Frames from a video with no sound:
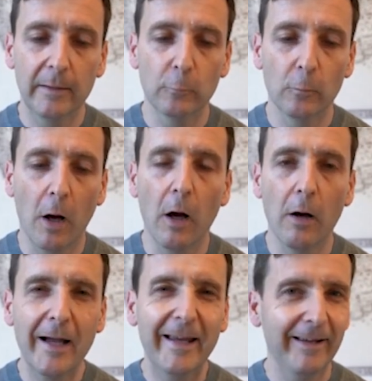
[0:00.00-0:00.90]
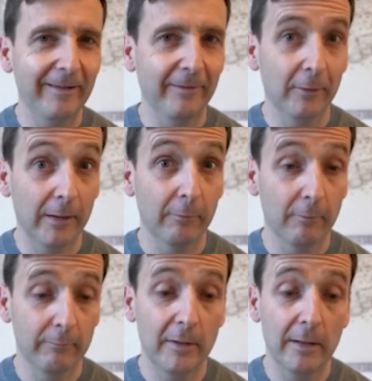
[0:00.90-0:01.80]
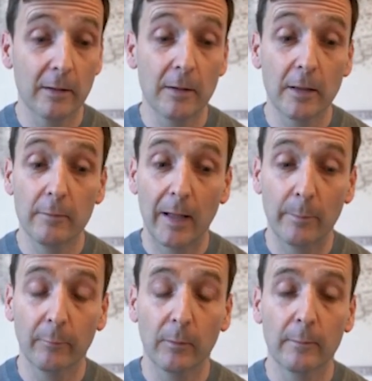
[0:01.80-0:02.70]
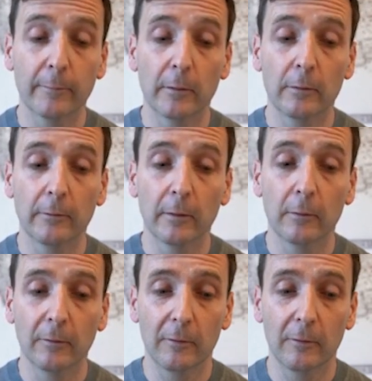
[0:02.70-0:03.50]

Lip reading: High, it's looking for a really high overlap between the photos, so